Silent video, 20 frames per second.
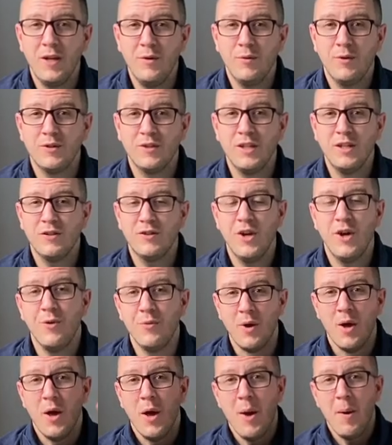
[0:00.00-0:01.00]
we'll see you
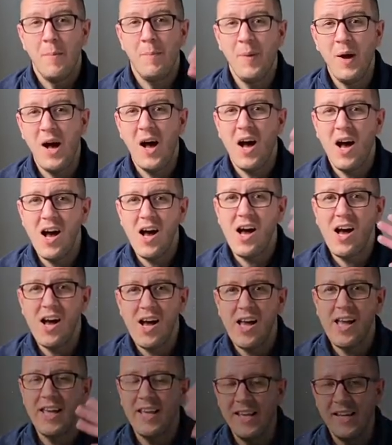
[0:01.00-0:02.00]
soon.
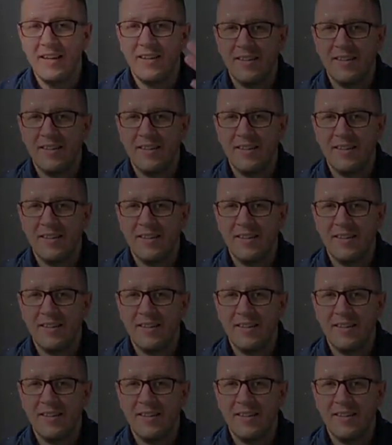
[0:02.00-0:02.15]
Bye!